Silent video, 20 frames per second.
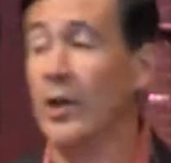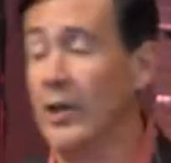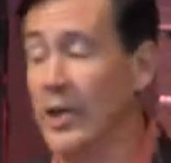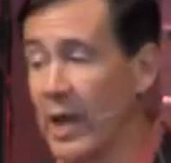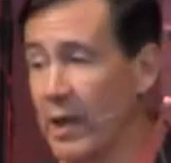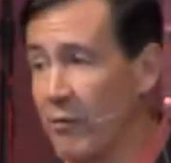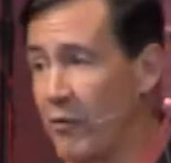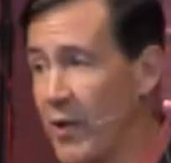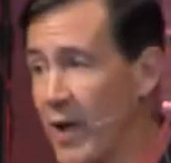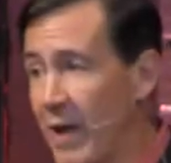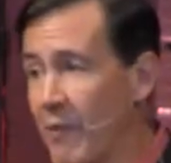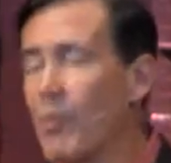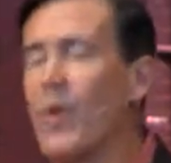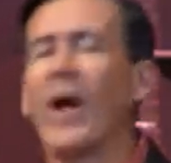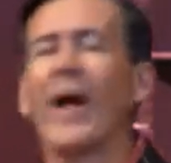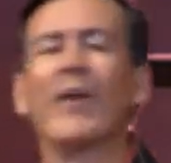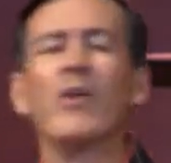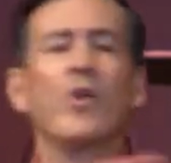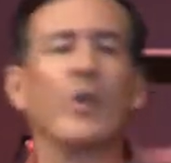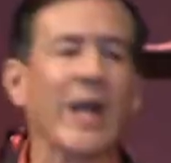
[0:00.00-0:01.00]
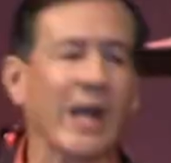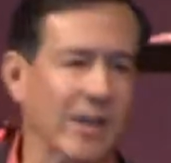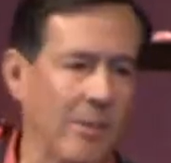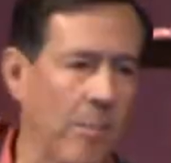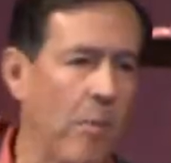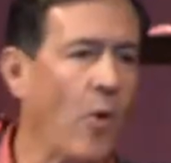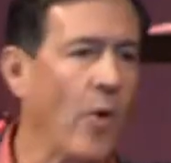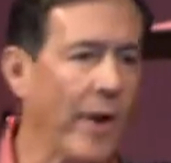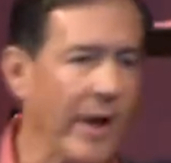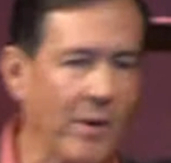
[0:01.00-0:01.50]
Day five. Well, you get
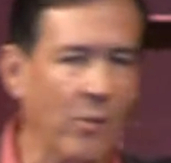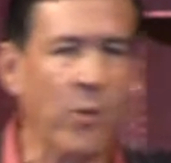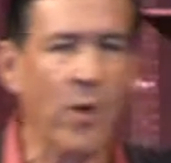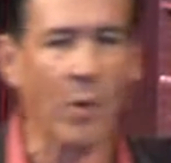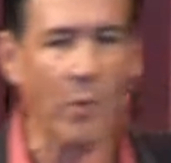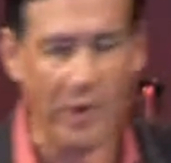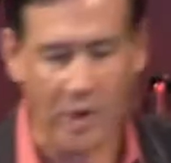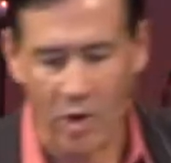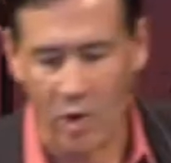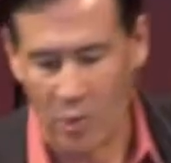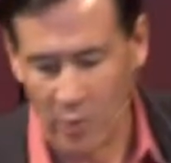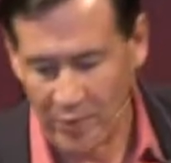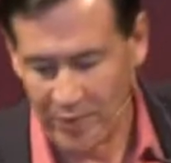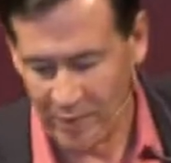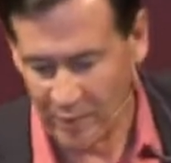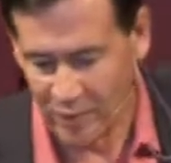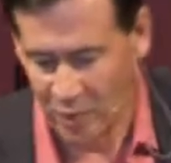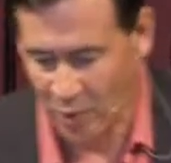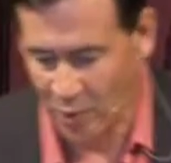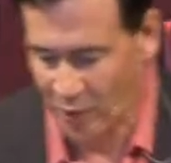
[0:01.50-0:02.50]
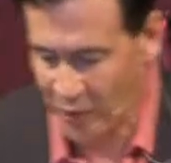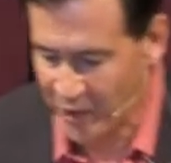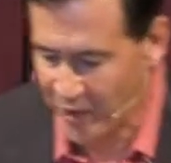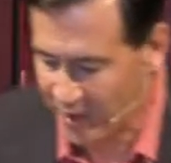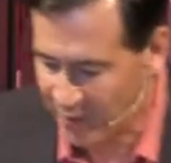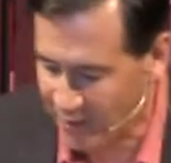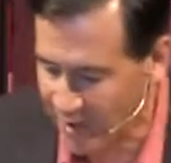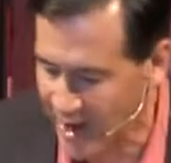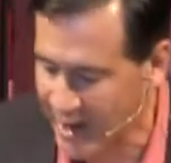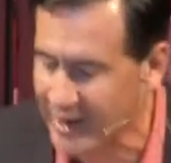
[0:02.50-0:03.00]
the point of where we're going with this whole
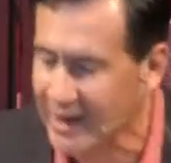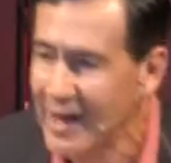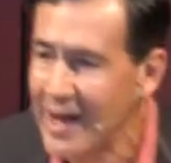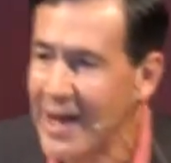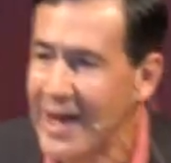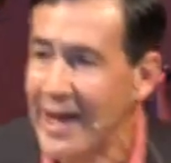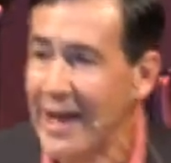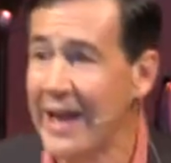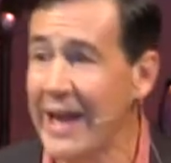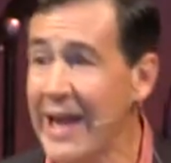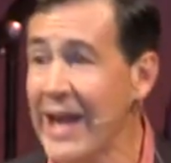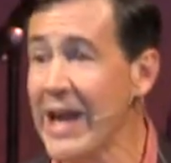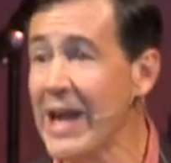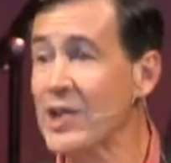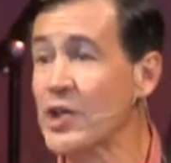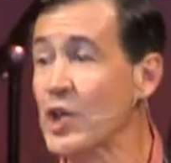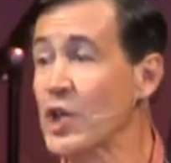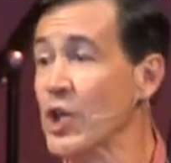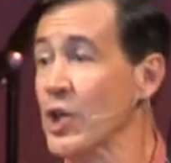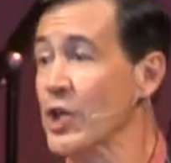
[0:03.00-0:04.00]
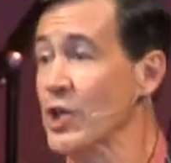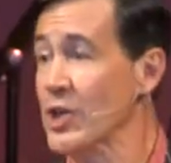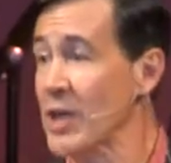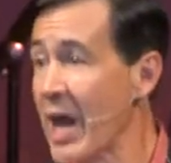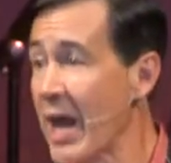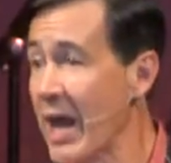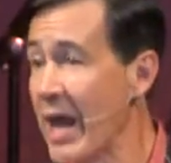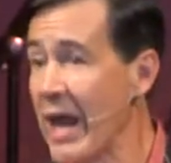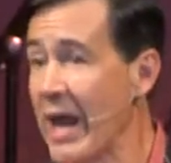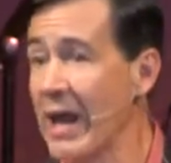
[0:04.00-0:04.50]
thing, right? Each
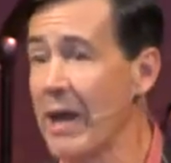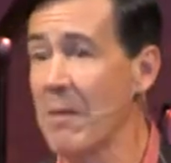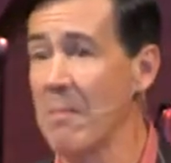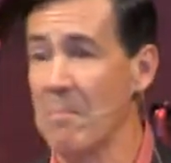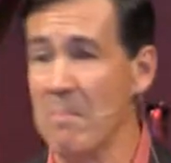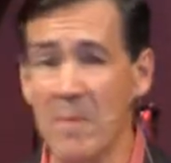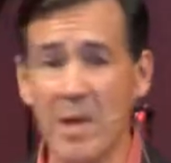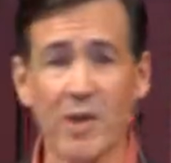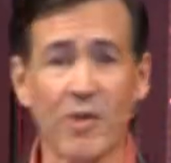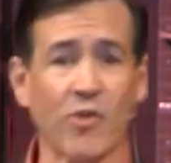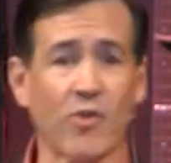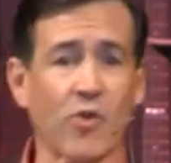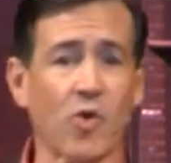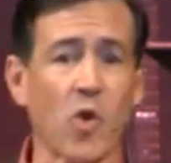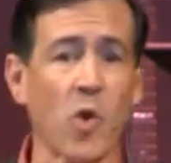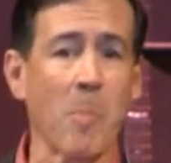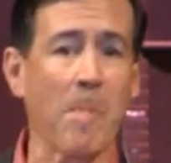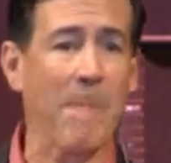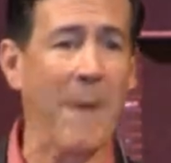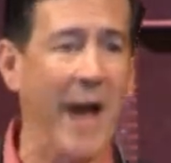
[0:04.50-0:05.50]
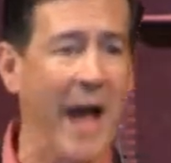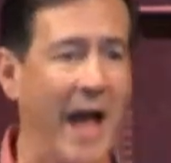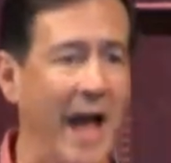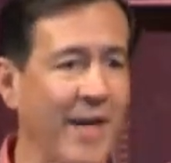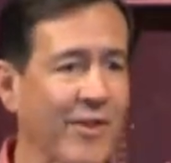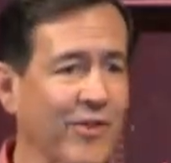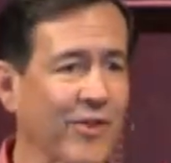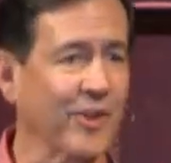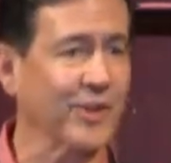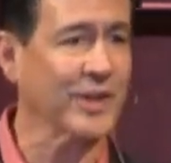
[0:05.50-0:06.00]
day, Mr.
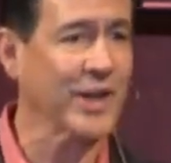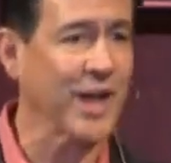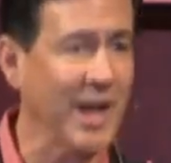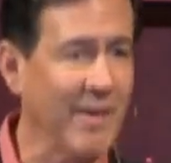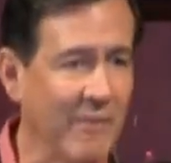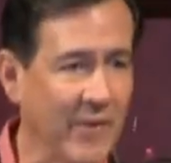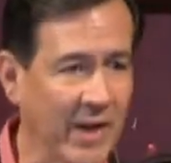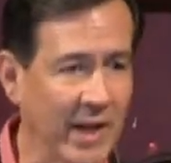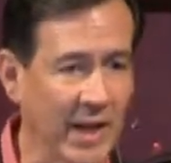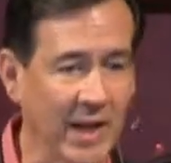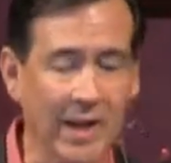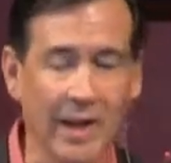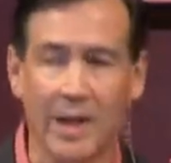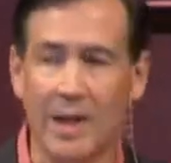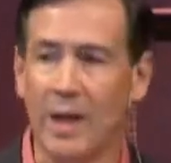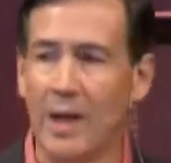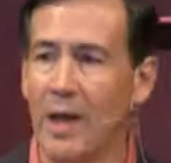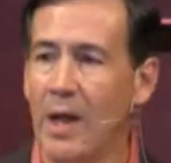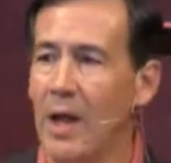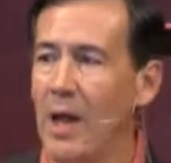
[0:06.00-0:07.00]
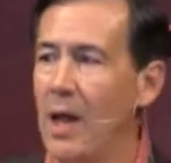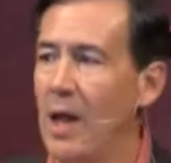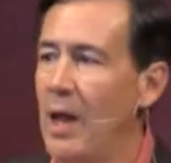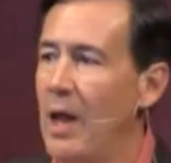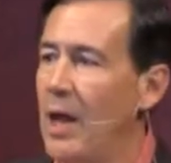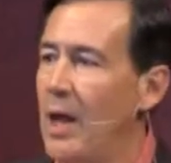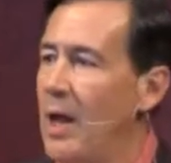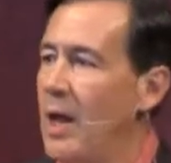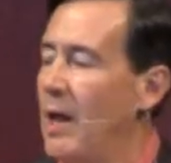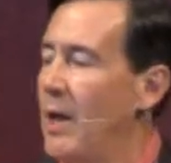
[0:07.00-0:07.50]
Positivity
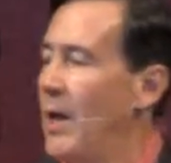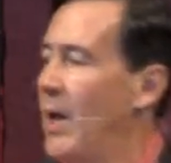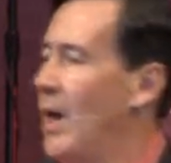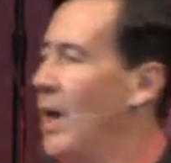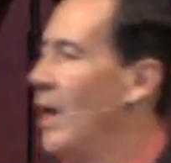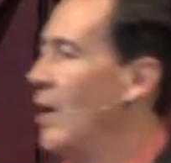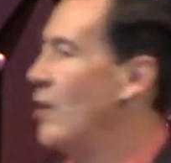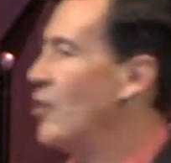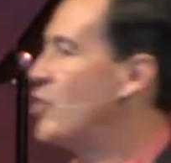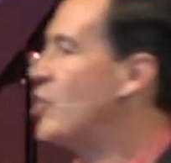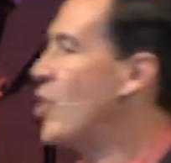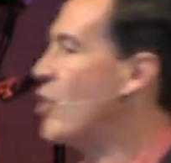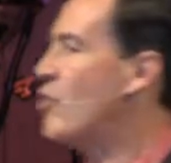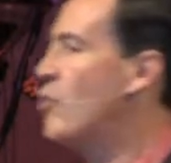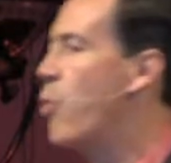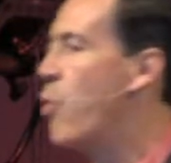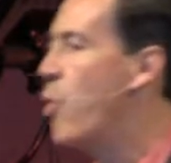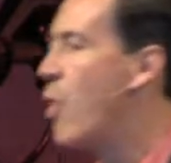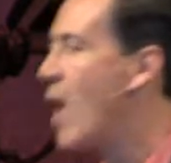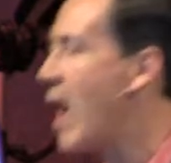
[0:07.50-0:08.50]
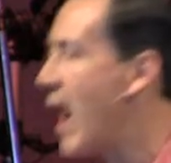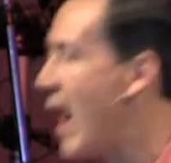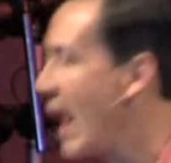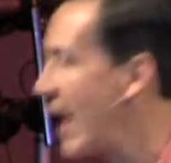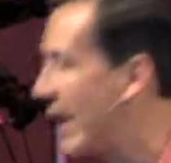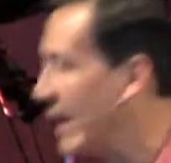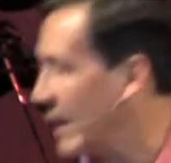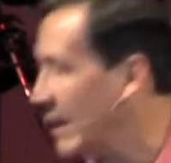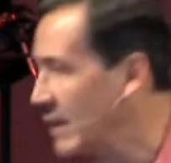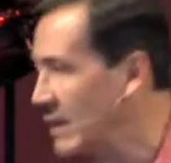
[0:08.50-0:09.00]
just
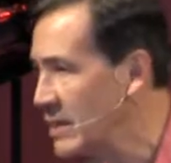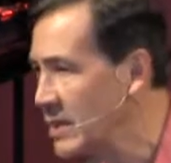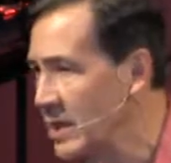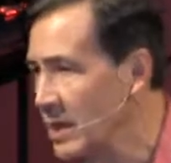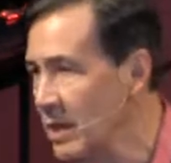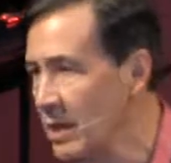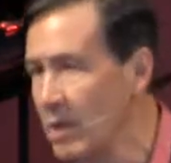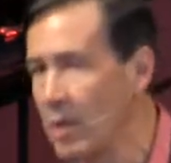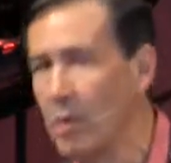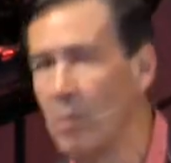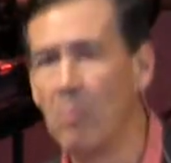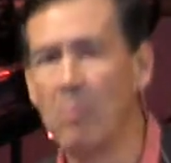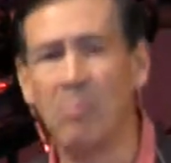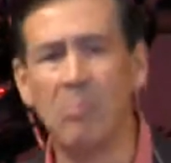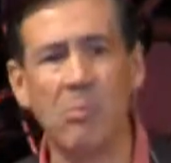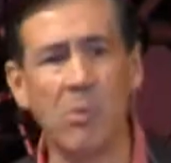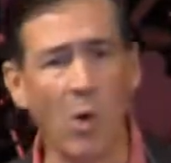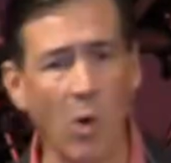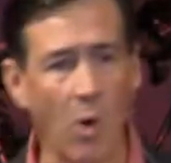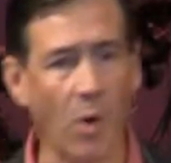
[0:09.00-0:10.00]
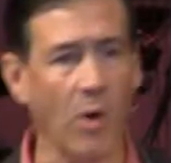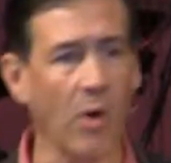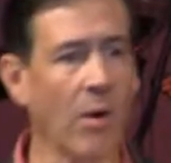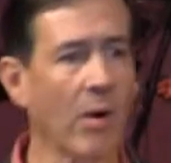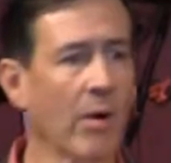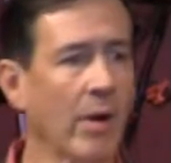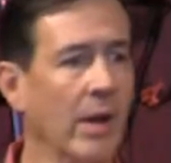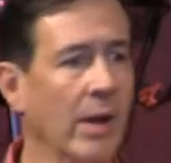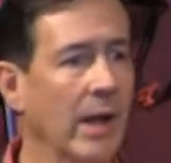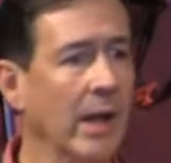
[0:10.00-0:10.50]
whined
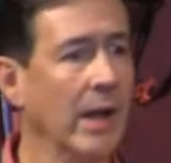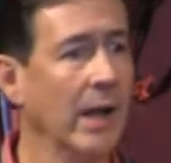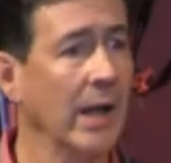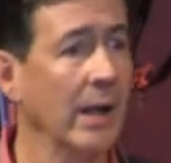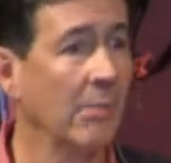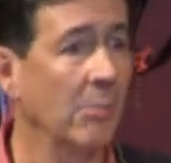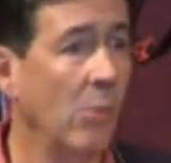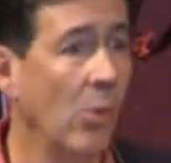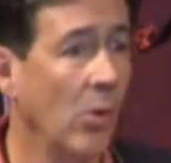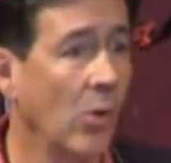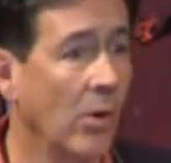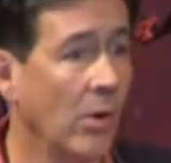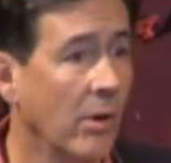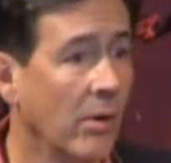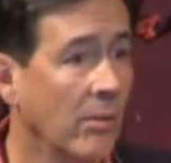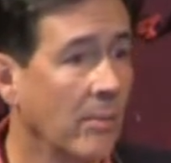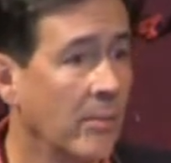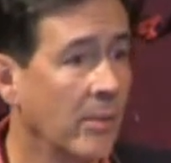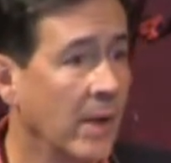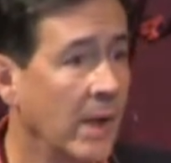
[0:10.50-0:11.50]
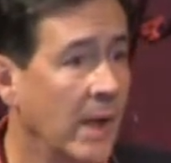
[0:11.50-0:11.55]
more and more.